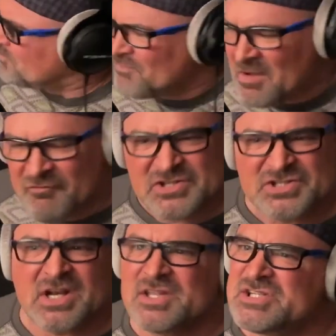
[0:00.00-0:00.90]

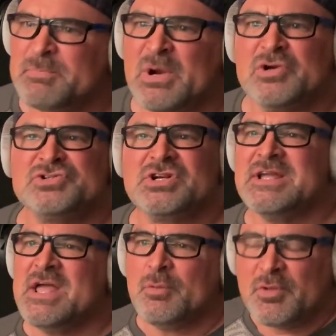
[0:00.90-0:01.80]
physically, spiritually,
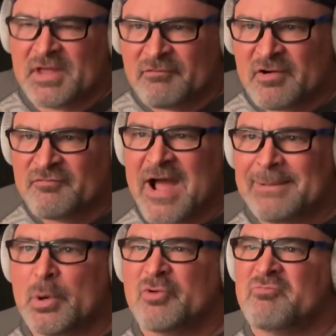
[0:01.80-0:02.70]
with every
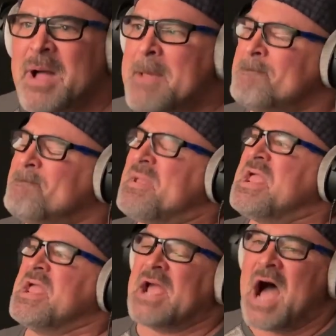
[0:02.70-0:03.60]
fiber of my
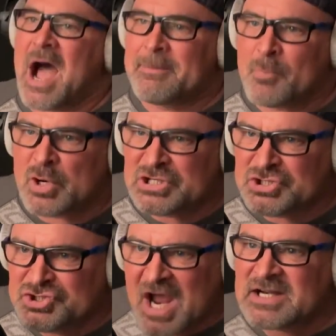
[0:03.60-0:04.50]
being, I'm
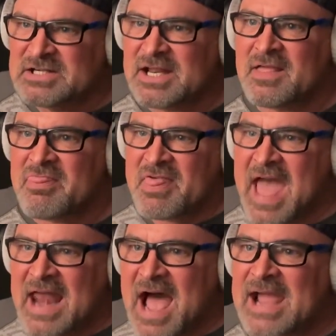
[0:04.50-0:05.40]
rejecting that
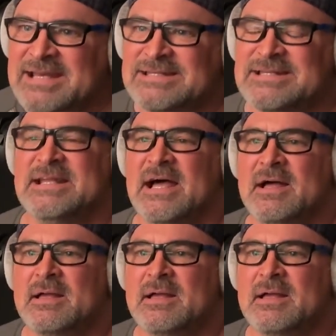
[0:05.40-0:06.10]
idea.